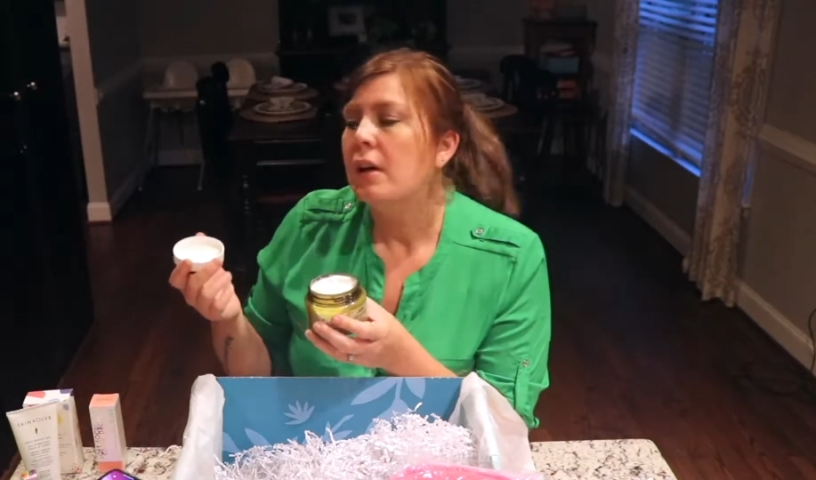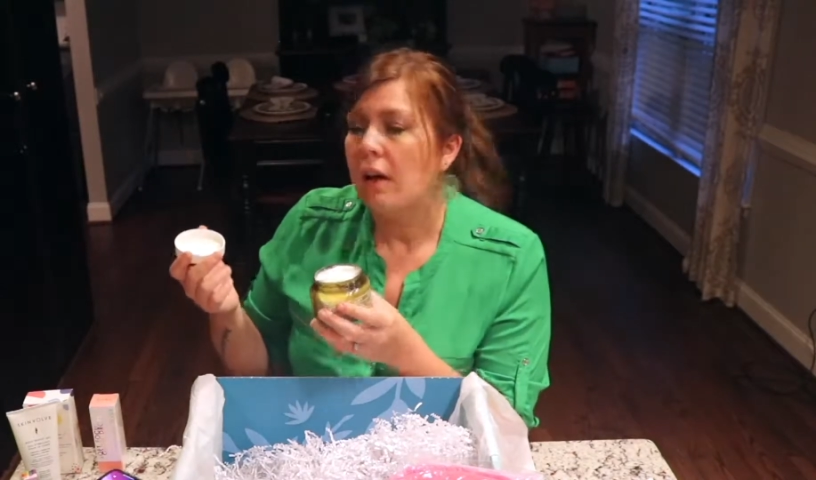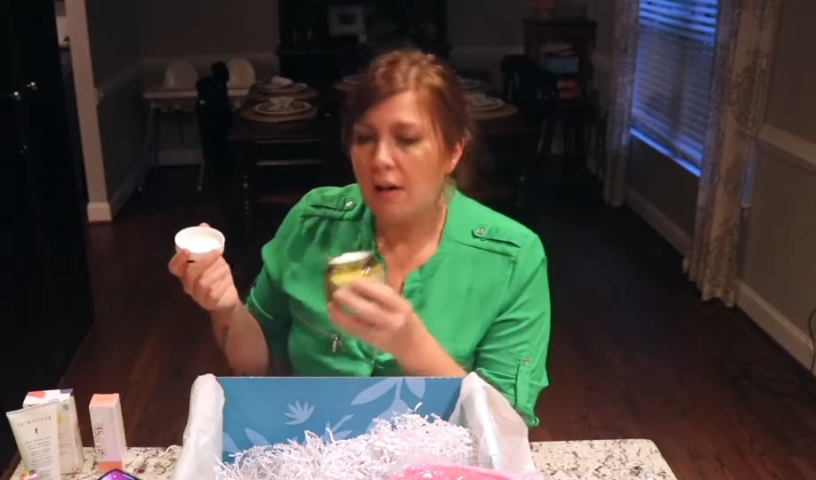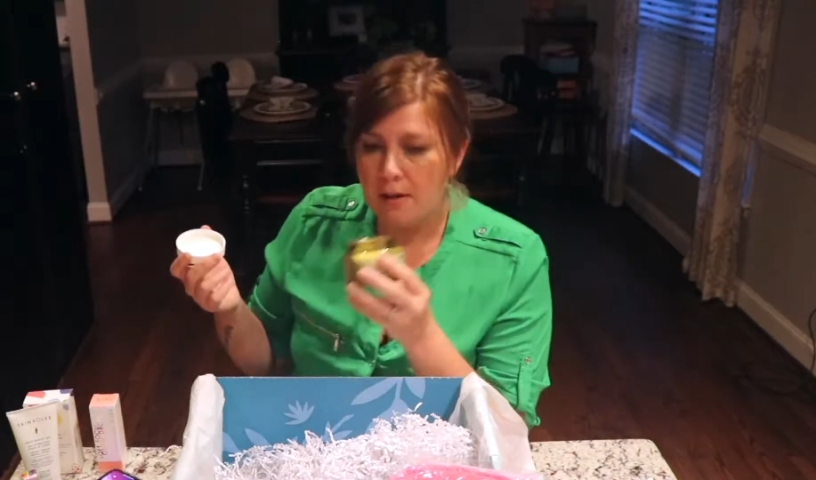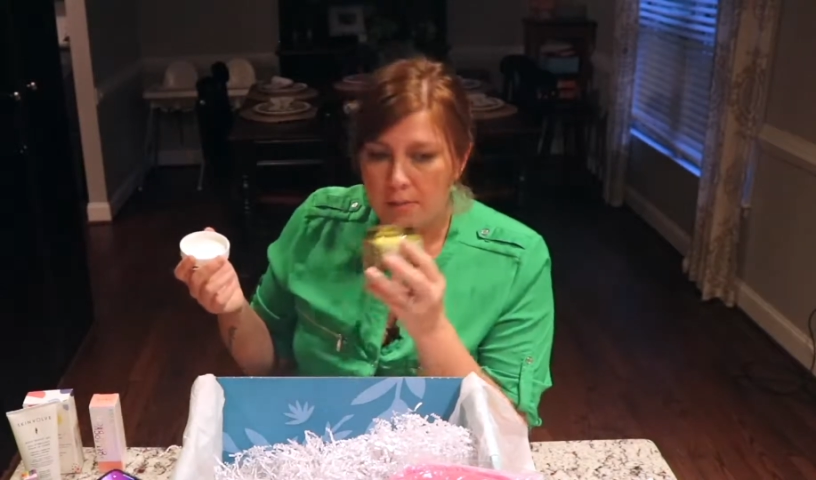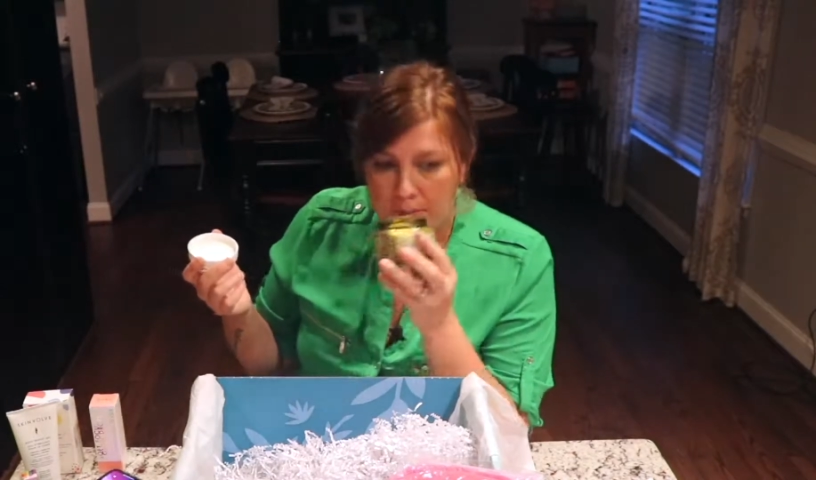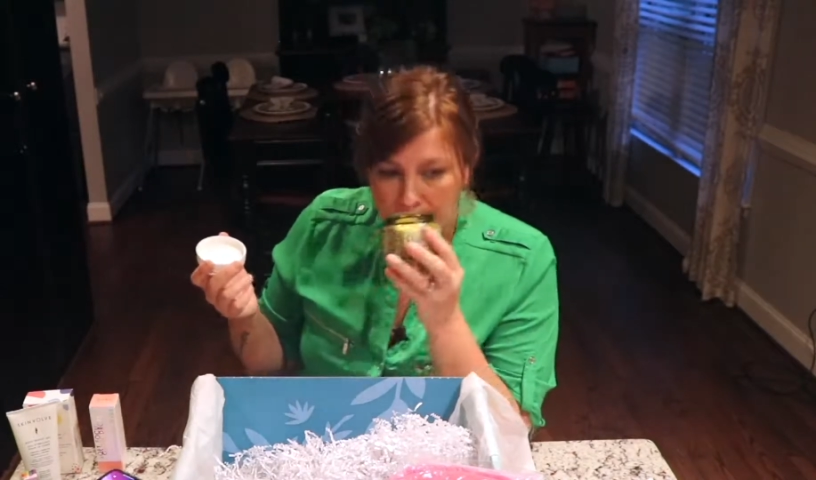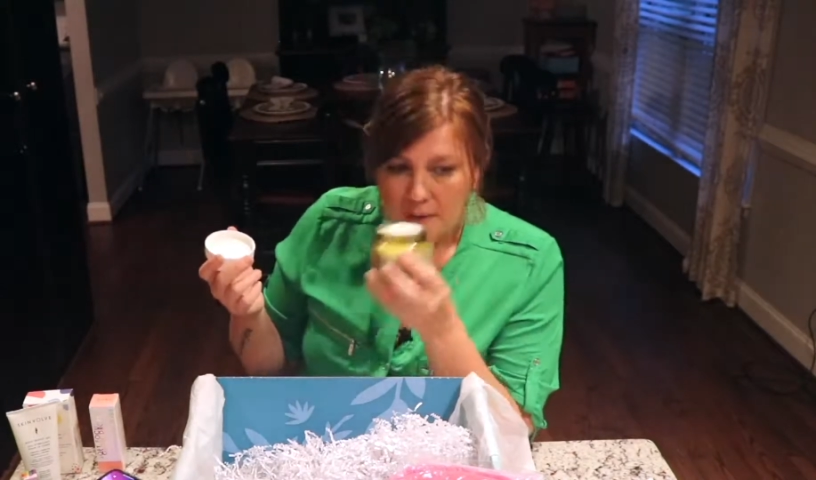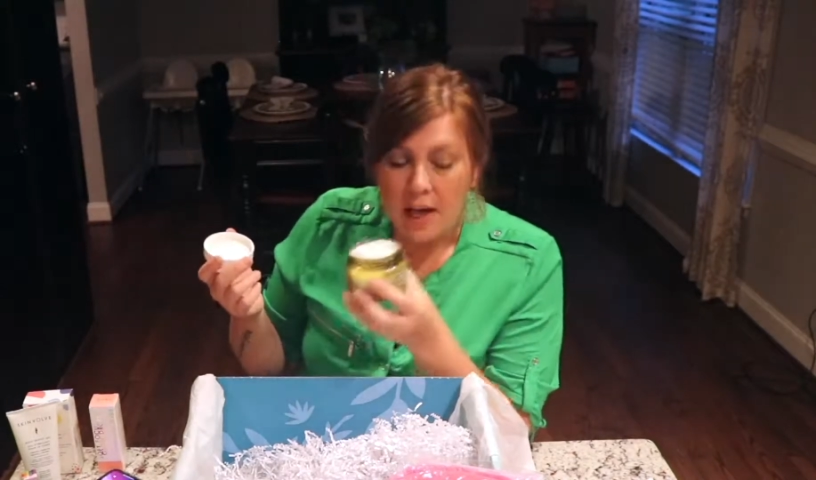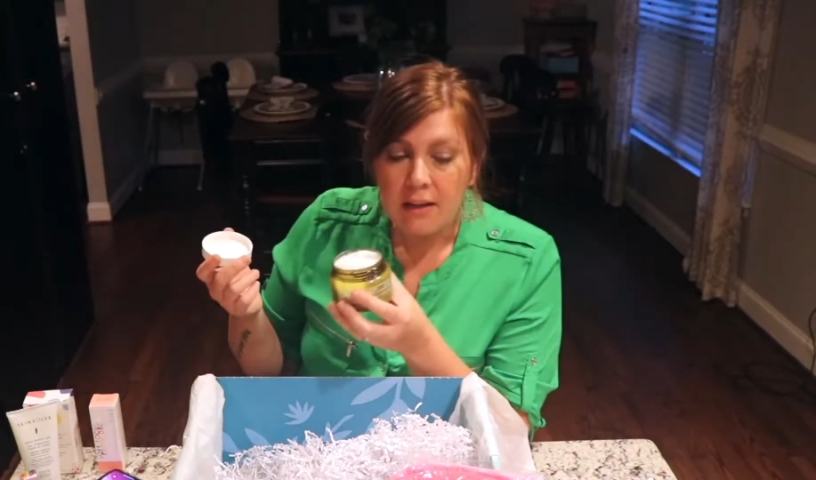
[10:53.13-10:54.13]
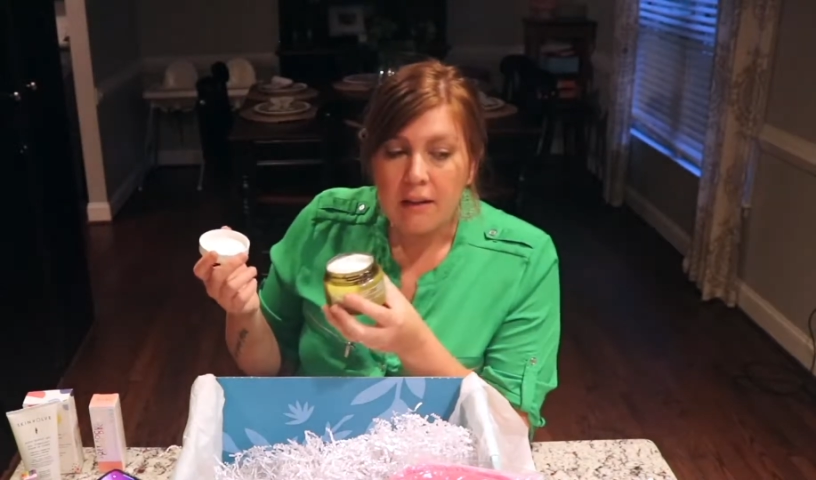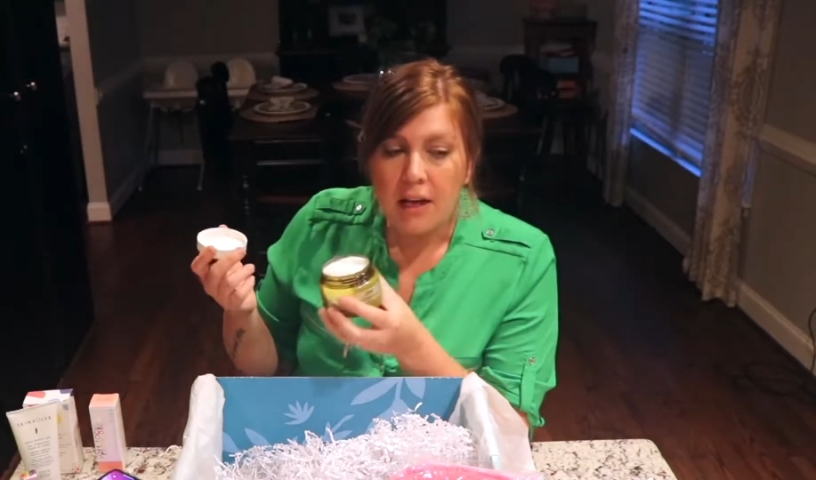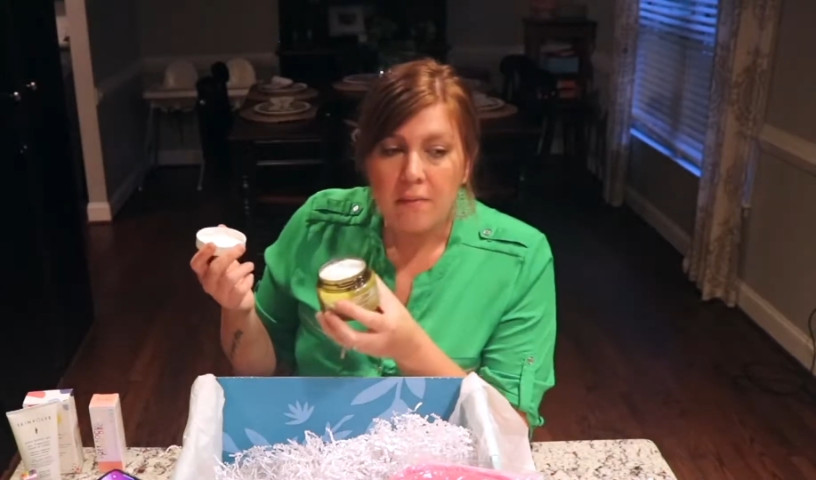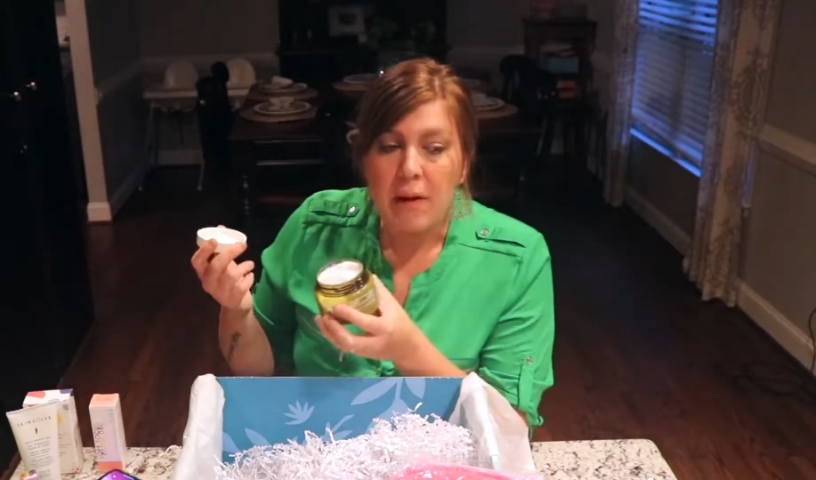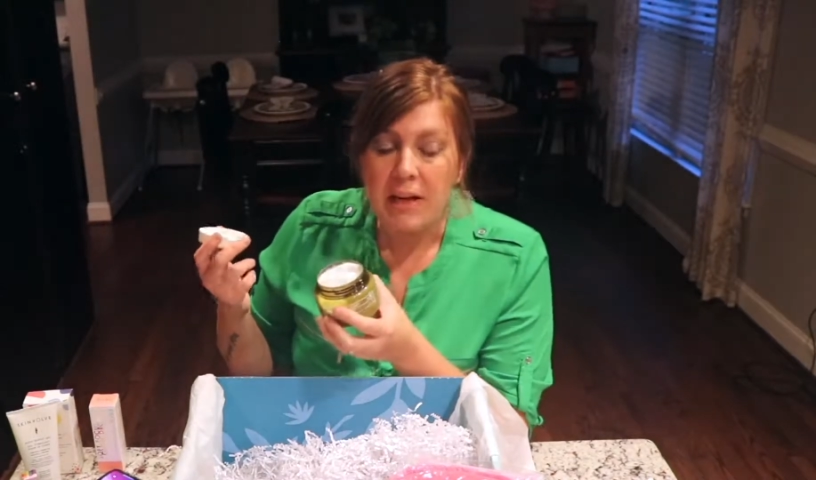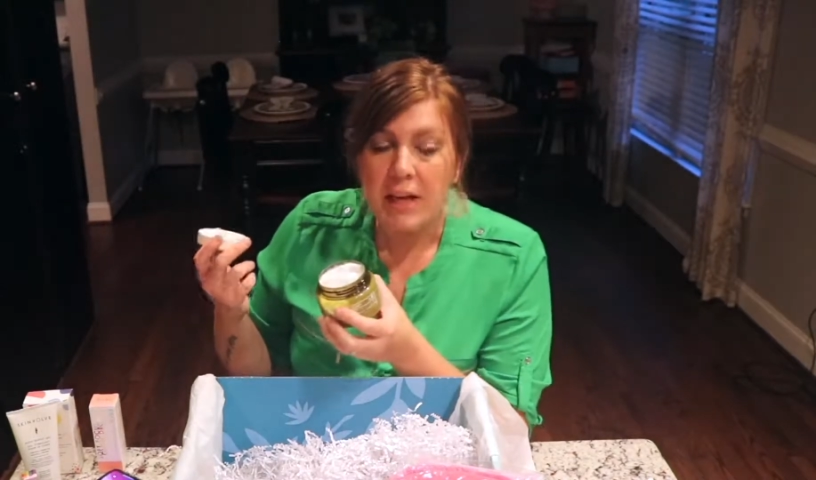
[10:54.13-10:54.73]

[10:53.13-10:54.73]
I like my